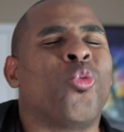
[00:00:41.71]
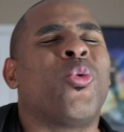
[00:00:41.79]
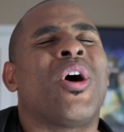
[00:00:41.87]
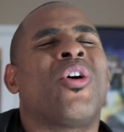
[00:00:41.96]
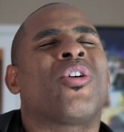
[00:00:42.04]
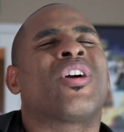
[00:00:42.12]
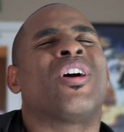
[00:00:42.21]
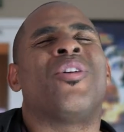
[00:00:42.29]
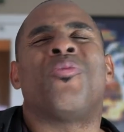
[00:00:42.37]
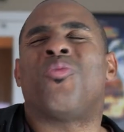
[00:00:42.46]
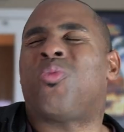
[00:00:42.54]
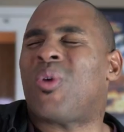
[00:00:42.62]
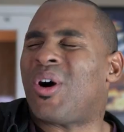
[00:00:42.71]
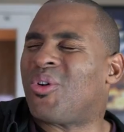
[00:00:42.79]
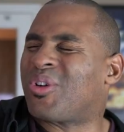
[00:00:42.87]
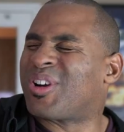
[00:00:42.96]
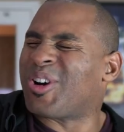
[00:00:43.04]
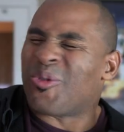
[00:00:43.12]
Welcome
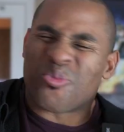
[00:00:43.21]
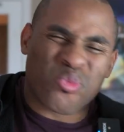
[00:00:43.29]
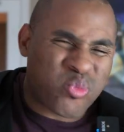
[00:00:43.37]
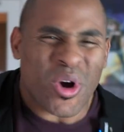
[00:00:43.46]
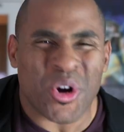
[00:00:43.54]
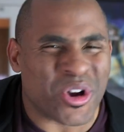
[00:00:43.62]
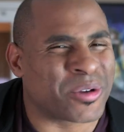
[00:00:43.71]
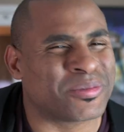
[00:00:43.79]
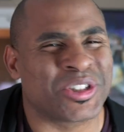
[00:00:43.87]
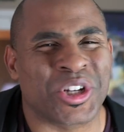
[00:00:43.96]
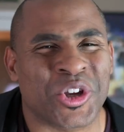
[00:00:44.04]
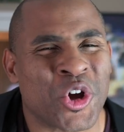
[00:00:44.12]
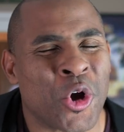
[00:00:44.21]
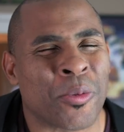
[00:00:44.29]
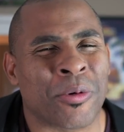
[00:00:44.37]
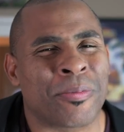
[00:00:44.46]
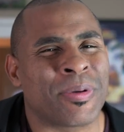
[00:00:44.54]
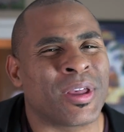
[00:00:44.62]
to the
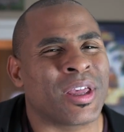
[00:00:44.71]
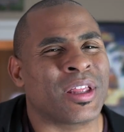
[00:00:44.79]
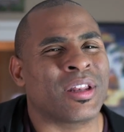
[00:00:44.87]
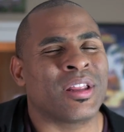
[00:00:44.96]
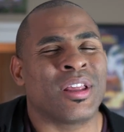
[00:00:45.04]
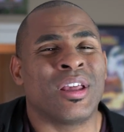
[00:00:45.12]
Cobra Pit.